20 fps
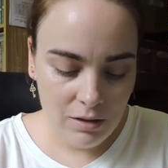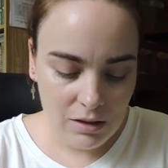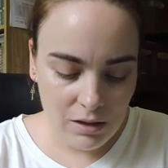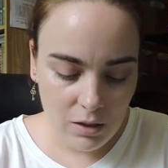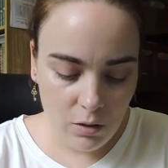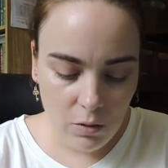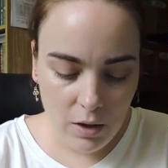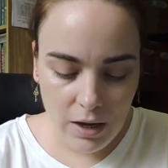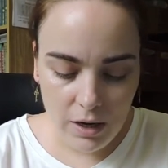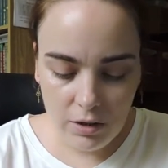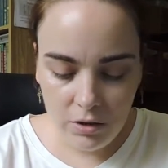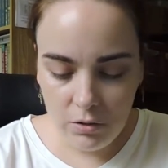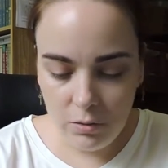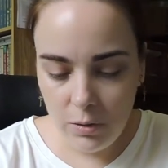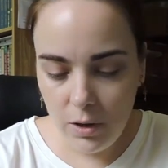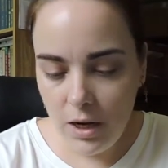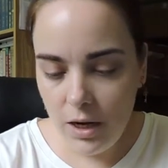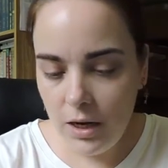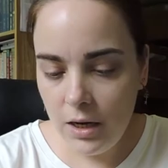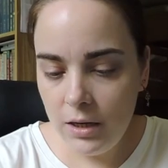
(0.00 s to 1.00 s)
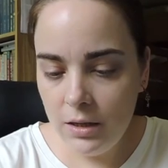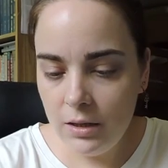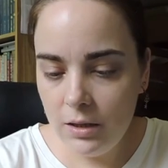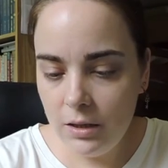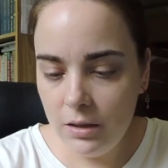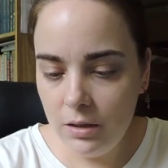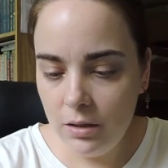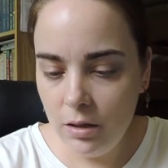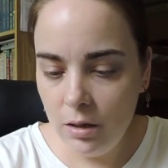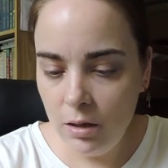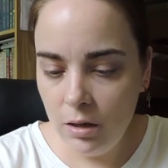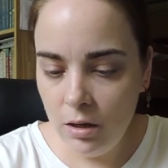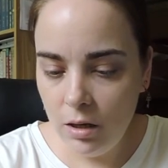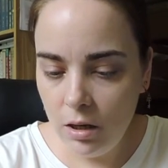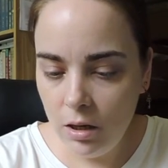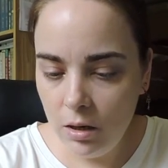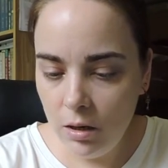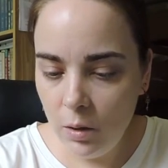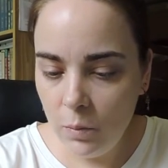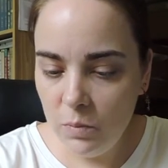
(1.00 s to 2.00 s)
So I tried
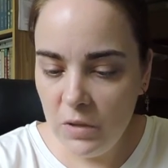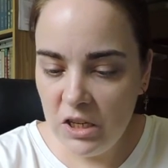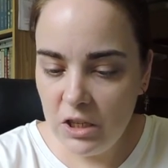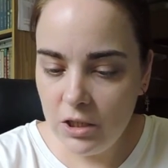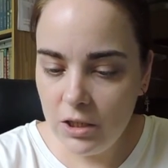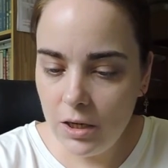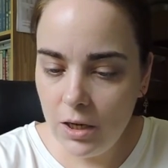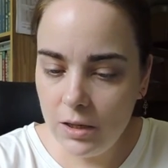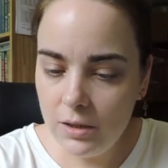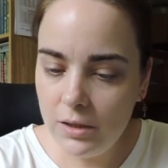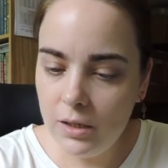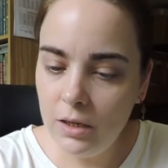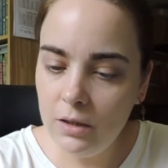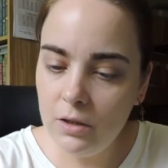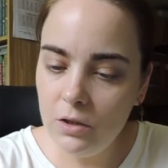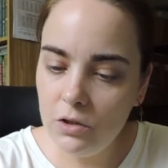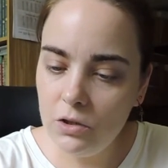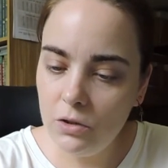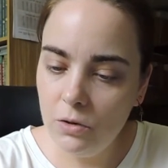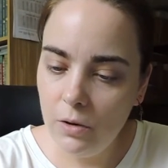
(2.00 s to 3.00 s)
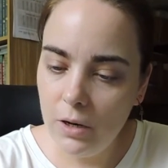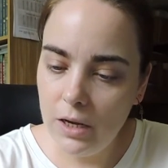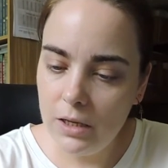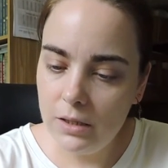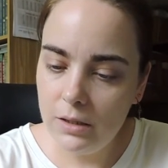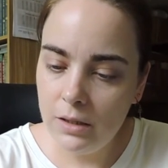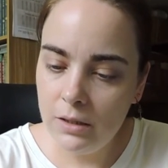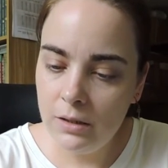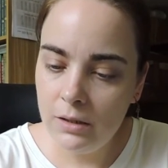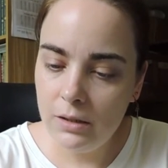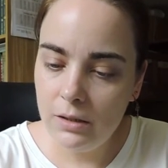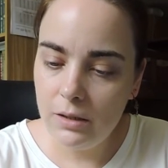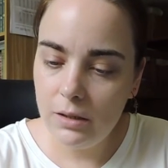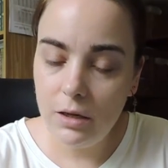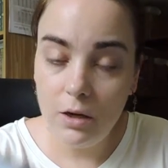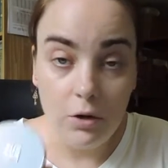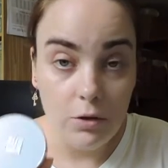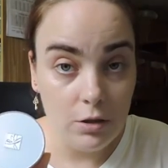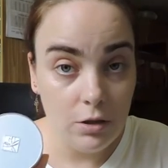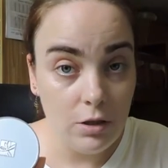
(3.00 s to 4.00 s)
the Misha Signature Essence
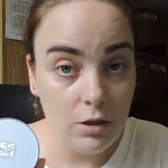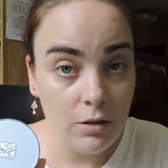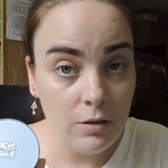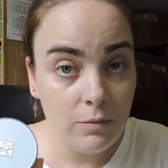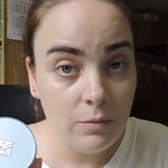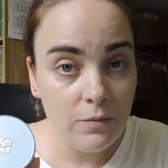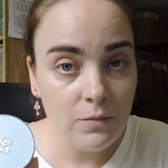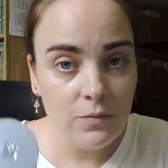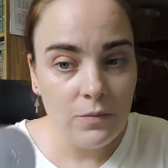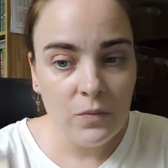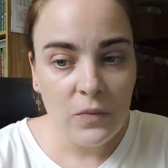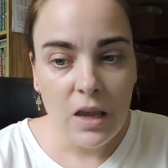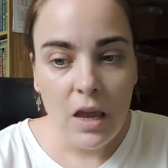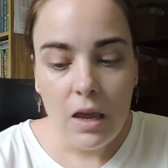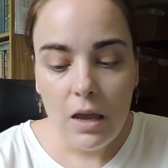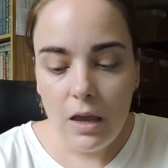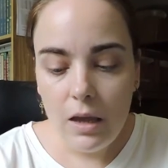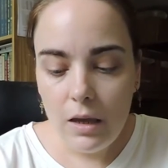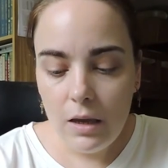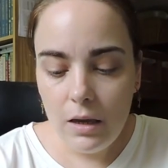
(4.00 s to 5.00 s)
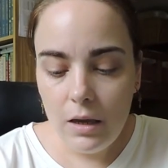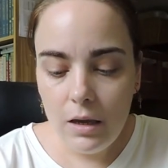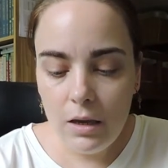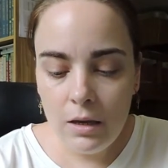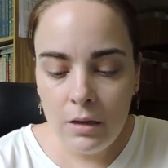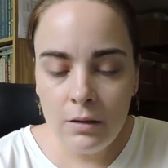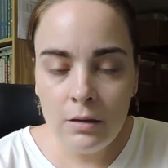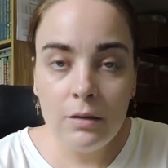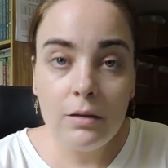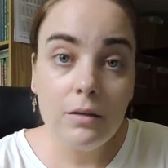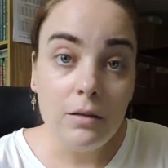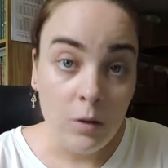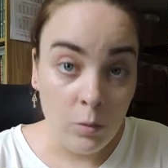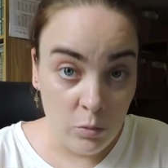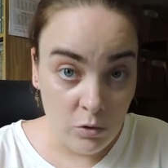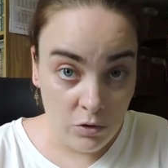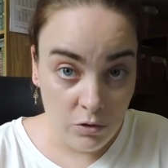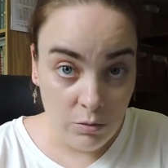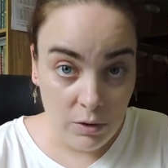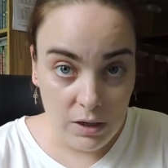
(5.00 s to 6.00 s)
Cushion in
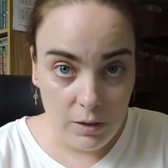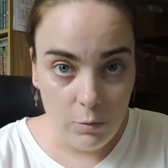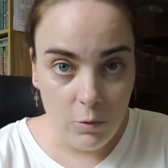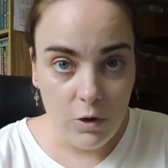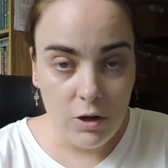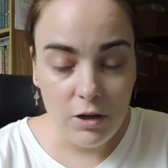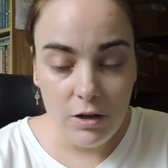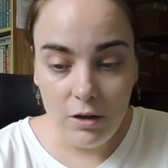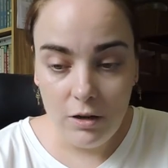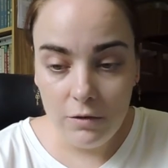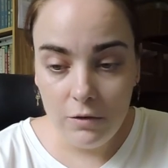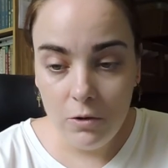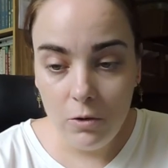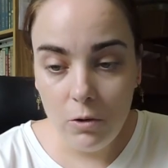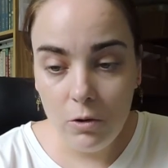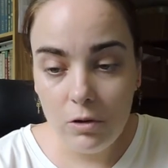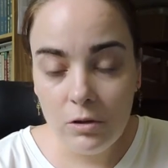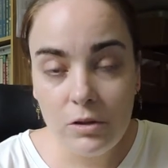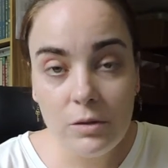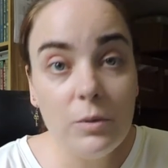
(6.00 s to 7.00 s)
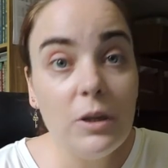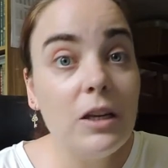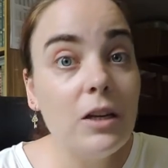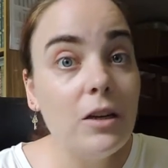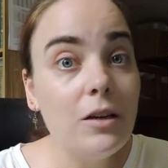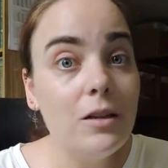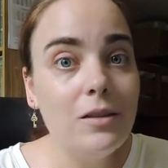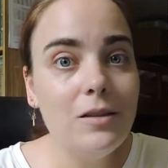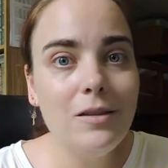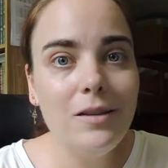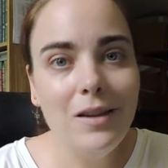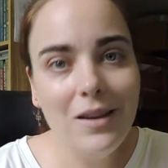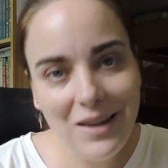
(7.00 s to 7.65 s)
number 21, of course, because